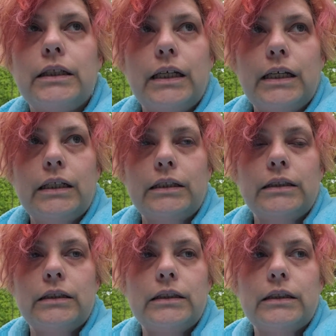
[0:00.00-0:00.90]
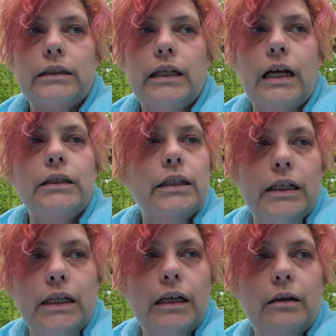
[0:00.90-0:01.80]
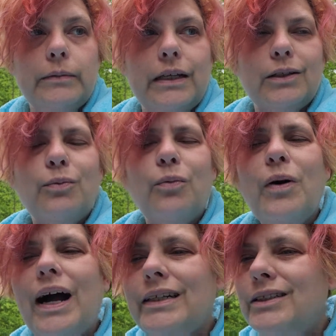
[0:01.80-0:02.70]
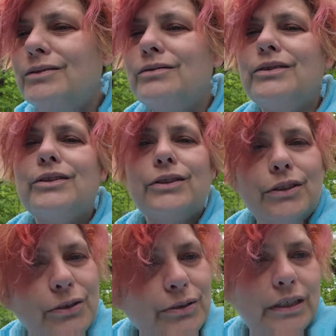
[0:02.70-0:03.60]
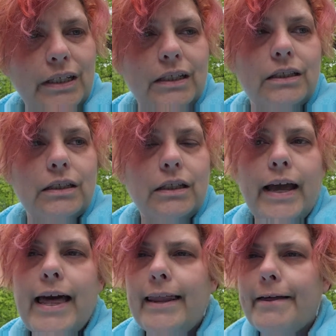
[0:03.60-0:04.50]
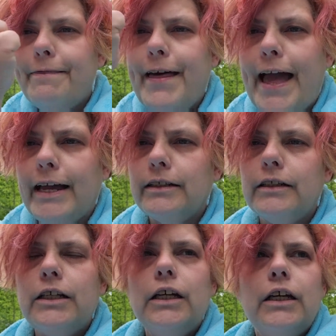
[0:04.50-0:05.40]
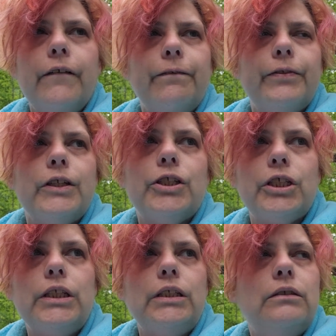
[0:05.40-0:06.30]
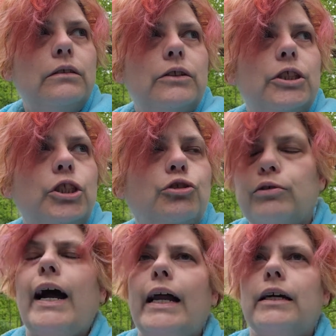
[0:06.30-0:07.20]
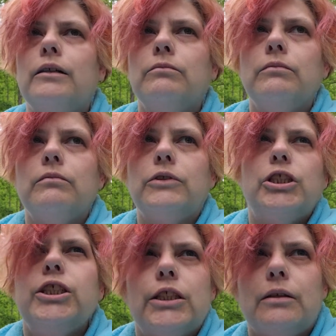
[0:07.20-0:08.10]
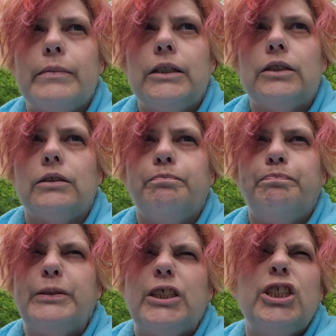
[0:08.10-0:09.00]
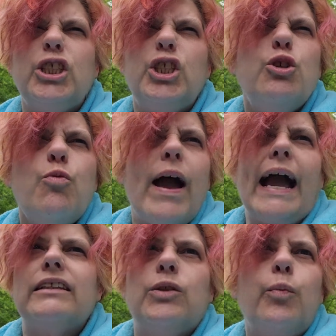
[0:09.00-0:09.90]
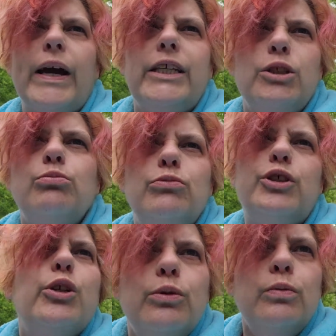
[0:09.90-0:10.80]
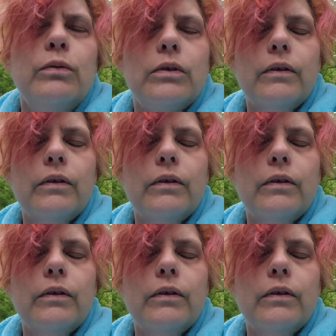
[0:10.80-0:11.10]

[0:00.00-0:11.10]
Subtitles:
And I look at him, and I said, "Why do you do this?" And like that, she dried up. She looked at me, and she's, "Because you act the way you do."